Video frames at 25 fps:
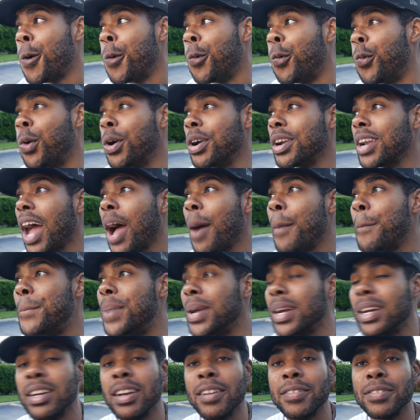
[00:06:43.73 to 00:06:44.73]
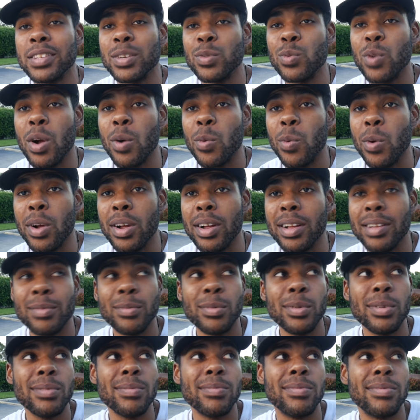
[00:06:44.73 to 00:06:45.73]
we're not big enough to where
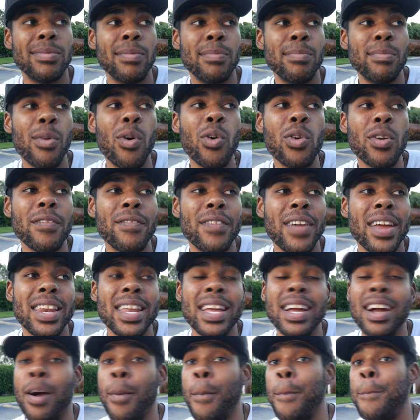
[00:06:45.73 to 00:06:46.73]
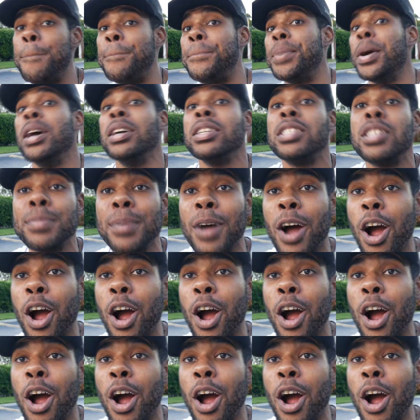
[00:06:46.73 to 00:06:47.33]
we're motivating a bunch of,